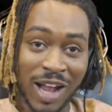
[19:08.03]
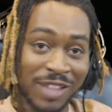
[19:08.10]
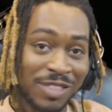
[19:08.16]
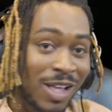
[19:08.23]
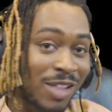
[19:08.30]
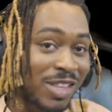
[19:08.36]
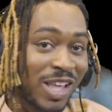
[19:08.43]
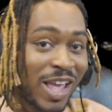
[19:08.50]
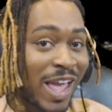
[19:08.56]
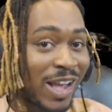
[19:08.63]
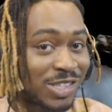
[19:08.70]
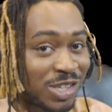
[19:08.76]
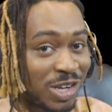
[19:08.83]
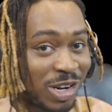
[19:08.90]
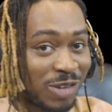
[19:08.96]
I thought the
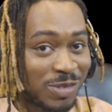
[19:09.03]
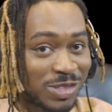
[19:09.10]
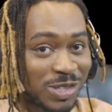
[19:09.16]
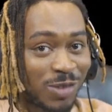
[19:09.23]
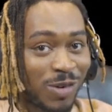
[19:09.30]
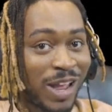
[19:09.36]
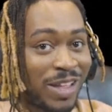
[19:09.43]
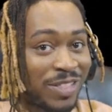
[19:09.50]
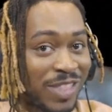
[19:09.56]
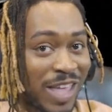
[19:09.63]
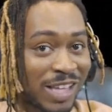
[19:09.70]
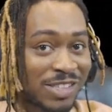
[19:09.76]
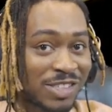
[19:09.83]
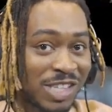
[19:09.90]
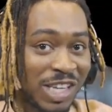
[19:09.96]
action it was great.
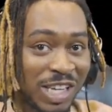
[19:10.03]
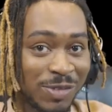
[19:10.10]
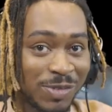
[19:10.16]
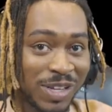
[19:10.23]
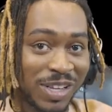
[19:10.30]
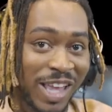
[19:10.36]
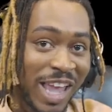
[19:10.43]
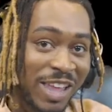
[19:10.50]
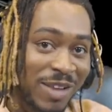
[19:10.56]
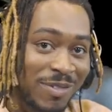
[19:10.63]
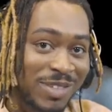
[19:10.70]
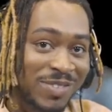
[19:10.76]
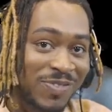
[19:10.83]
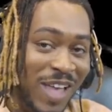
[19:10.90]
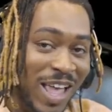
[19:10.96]
That scene when Kanan
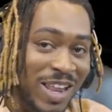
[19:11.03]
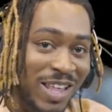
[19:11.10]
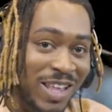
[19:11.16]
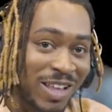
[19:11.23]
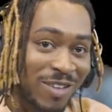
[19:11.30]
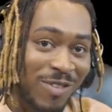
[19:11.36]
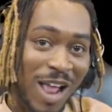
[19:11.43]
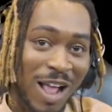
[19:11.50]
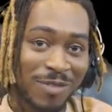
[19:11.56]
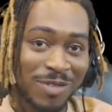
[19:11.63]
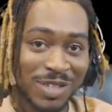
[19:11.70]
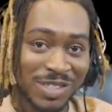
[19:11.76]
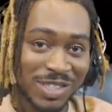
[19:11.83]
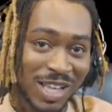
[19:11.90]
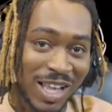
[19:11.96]
was fighting and Raq
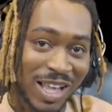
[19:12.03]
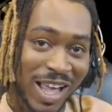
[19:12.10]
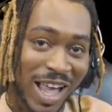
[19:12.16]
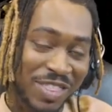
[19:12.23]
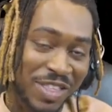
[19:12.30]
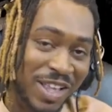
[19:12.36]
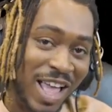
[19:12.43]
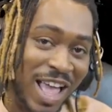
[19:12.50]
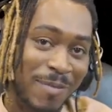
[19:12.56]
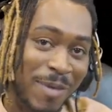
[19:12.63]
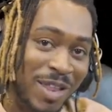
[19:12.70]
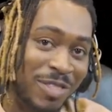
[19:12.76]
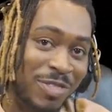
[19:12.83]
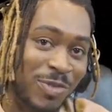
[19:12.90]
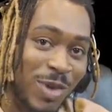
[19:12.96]
was uh, had the guy
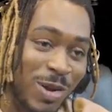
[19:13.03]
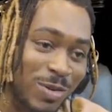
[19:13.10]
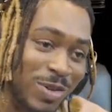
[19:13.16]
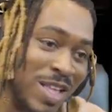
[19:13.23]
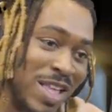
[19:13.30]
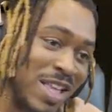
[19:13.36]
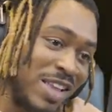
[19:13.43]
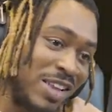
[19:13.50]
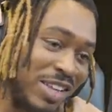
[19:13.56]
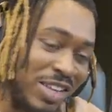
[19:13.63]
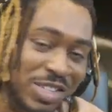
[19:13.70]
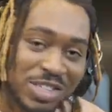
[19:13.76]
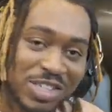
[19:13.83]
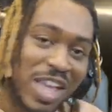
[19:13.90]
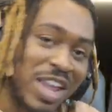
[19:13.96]
by the throat. You
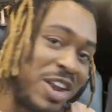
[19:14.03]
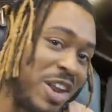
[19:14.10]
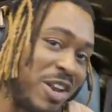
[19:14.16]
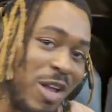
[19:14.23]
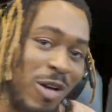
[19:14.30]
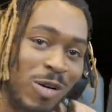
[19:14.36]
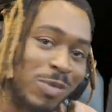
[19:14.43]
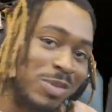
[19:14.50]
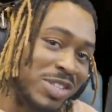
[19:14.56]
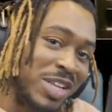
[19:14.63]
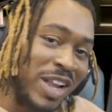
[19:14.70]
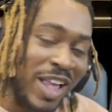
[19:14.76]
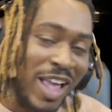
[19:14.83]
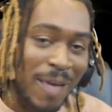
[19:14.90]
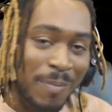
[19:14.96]
just kind of didn't know what was
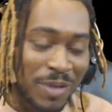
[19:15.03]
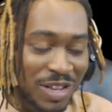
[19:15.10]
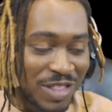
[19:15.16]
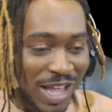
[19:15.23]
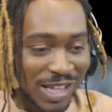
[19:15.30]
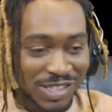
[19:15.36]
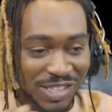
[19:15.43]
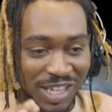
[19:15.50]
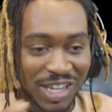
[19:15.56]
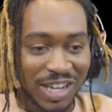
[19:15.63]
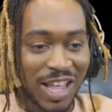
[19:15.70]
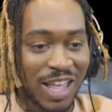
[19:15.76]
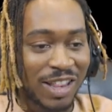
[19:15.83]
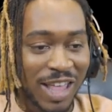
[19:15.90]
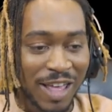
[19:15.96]
going to happen in that scene.
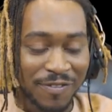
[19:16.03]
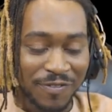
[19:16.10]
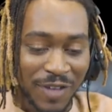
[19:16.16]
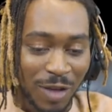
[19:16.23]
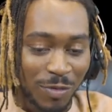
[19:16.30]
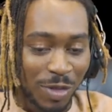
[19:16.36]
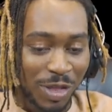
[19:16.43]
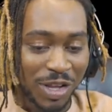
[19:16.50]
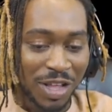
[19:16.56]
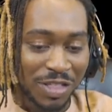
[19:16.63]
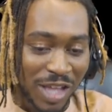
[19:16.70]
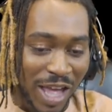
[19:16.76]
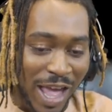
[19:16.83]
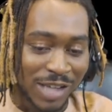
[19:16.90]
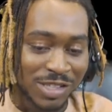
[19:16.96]
That that felt really good.
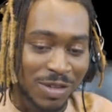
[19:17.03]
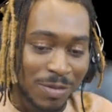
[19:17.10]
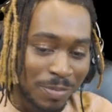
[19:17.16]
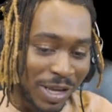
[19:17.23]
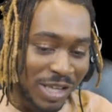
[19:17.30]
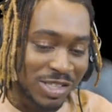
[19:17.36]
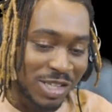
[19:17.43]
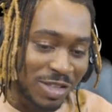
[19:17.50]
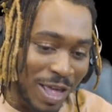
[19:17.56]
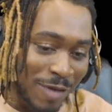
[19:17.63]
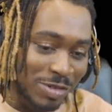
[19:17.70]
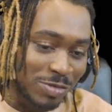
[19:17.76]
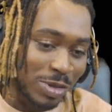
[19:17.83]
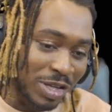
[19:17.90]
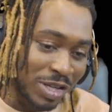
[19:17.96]
The action and pacing of that
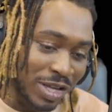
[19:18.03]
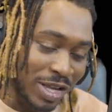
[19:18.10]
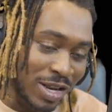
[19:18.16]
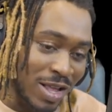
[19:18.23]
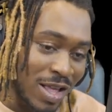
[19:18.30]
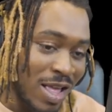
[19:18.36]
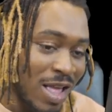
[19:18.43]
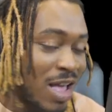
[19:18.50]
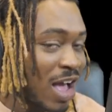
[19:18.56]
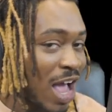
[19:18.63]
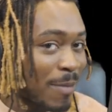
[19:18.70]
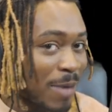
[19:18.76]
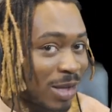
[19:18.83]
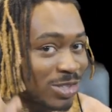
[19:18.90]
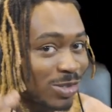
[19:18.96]
was really good.
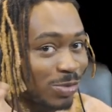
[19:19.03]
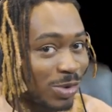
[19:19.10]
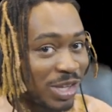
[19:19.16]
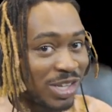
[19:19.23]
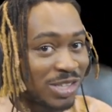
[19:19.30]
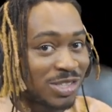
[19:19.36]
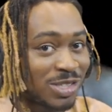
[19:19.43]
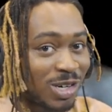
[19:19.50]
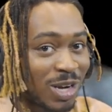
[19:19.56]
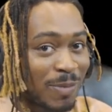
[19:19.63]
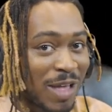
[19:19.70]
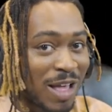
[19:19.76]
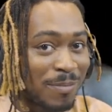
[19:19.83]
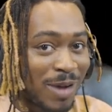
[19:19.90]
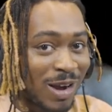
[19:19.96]
I'm also really concerned
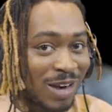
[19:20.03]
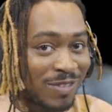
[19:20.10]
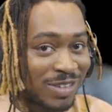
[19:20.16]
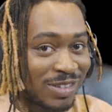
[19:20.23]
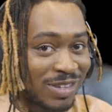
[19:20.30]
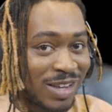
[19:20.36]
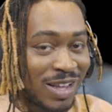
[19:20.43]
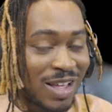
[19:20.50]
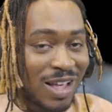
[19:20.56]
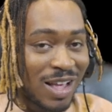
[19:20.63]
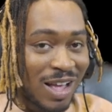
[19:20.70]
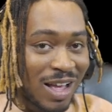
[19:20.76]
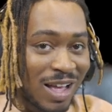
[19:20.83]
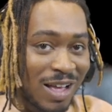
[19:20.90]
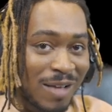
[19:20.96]
about Marvin.
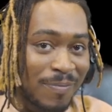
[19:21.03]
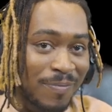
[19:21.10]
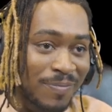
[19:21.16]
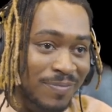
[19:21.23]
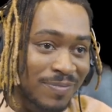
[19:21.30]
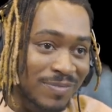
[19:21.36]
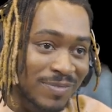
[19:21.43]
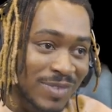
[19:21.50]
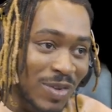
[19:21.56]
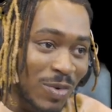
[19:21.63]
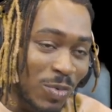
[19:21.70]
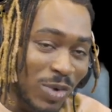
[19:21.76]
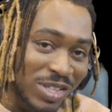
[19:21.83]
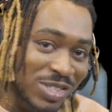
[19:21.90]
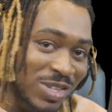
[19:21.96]
Um,
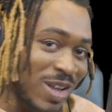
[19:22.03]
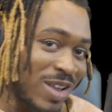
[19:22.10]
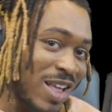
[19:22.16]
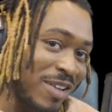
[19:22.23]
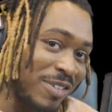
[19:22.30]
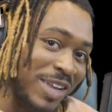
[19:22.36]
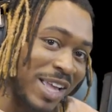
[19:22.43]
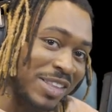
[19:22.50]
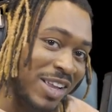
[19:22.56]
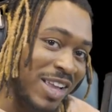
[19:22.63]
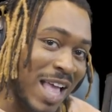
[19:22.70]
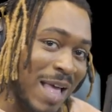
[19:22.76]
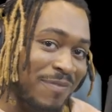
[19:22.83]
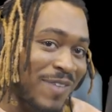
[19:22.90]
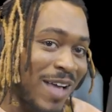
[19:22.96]
what's going on? We got the
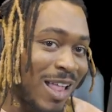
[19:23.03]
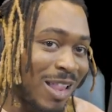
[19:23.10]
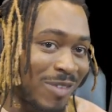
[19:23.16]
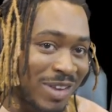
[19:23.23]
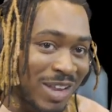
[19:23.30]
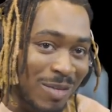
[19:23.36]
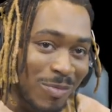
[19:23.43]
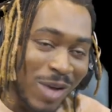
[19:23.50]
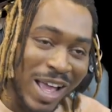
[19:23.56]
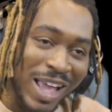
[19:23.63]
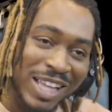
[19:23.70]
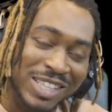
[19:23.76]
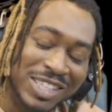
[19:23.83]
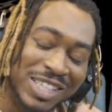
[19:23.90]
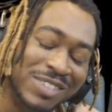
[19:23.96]
cop following him. Why
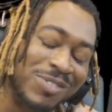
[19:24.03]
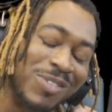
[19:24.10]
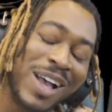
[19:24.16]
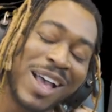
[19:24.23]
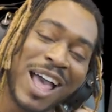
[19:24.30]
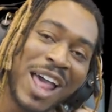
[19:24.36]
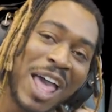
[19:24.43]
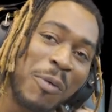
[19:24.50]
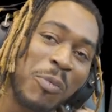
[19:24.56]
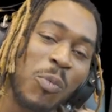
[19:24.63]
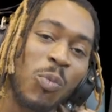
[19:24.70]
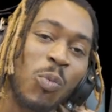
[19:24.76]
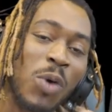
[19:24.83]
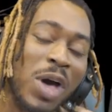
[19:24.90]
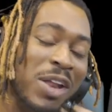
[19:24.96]
is he? Why,
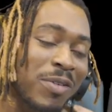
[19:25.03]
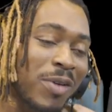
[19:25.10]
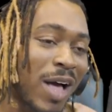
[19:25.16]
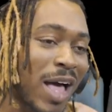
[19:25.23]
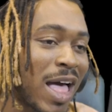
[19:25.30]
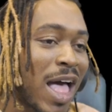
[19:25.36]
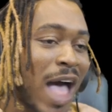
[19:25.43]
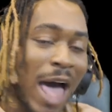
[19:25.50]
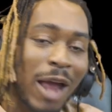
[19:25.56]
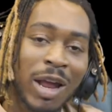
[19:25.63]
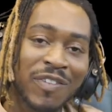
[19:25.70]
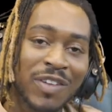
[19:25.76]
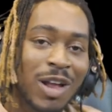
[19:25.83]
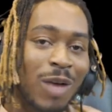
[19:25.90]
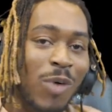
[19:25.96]
what? I don't
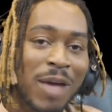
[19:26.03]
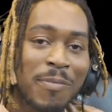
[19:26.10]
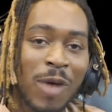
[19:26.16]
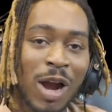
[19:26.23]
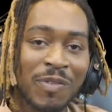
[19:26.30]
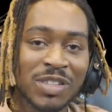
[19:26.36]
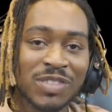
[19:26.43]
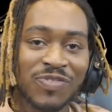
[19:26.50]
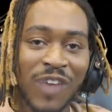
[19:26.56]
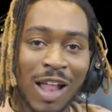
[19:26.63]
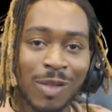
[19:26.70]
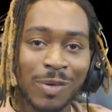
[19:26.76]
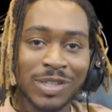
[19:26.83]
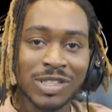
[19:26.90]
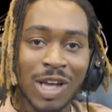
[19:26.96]
even know why Marvin's
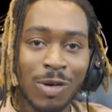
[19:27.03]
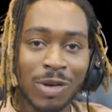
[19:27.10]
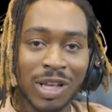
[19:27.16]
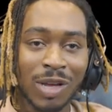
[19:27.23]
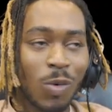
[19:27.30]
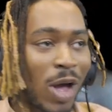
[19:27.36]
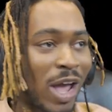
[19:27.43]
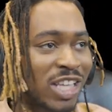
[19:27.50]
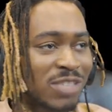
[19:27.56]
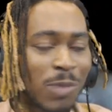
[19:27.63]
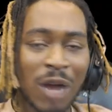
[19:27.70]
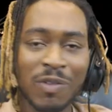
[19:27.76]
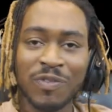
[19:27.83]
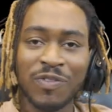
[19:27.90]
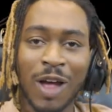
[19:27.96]
following Tony. Why is
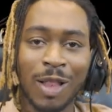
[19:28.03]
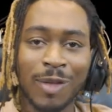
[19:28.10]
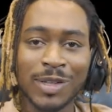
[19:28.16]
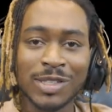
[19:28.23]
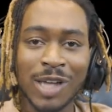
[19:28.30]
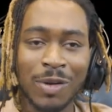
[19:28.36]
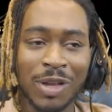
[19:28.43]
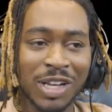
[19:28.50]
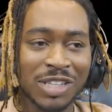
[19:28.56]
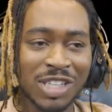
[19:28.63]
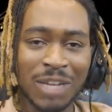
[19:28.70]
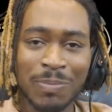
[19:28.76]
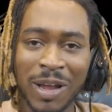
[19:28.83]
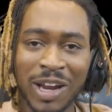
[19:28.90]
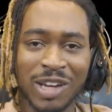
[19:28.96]
Marvin following Tony? Does
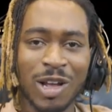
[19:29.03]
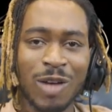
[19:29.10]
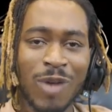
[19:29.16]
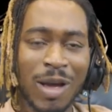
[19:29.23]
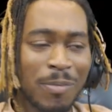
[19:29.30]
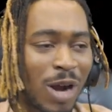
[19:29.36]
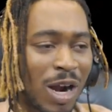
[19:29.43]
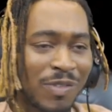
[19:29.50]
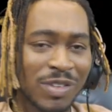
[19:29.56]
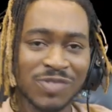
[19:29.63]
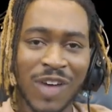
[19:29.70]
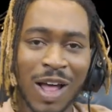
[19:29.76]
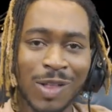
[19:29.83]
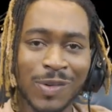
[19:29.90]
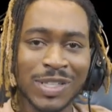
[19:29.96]
anybody know why Marvin's
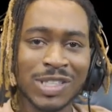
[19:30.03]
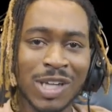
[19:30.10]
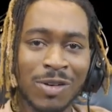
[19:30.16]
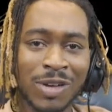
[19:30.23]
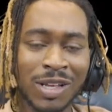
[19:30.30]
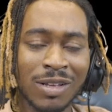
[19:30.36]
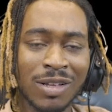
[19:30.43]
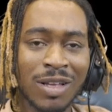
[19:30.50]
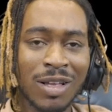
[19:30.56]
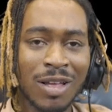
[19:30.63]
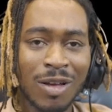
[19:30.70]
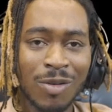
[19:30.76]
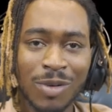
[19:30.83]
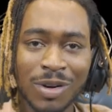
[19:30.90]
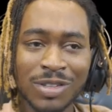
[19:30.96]
following Tony?
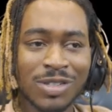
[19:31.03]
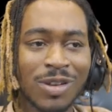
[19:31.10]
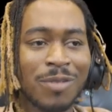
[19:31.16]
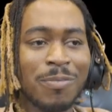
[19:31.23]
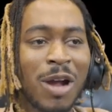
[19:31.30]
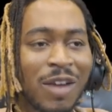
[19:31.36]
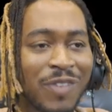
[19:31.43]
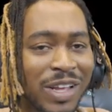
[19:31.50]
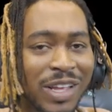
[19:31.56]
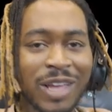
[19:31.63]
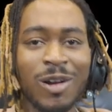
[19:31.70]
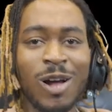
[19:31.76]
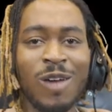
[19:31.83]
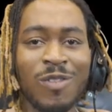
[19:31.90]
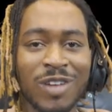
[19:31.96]
What is go- Marvin?
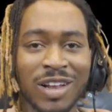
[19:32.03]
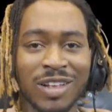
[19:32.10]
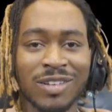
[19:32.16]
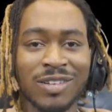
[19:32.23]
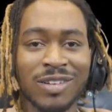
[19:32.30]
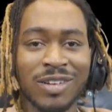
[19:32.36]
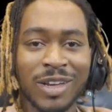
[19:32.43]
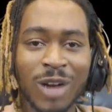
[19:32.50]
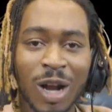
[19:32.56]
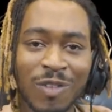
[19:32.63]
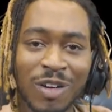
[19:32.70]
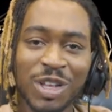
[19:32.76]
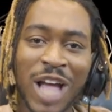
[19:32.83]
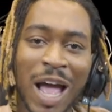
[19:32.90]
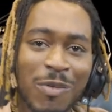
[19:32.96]
Get over it. Get
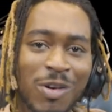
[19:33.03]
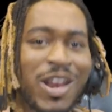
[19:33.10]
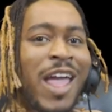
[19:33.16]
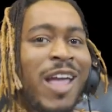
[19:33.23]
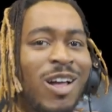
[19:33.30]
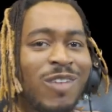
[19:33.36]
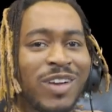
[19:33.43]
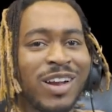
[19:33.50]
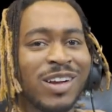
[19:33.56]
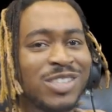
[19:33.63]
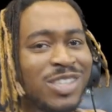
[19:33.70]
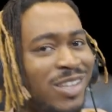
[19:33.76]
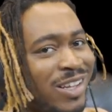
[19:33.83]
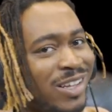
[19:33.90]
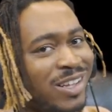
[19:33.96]
over. You got Renee over here.
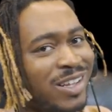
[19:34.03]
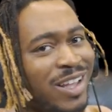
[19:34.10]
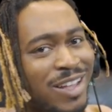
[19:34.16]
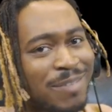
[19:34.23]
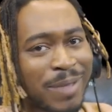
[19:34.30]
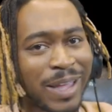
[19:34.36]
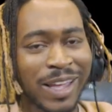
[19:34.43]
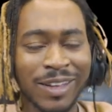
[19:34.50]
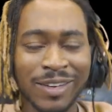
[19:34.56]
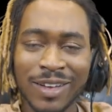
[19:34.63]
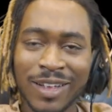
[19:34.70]
She looking good, man.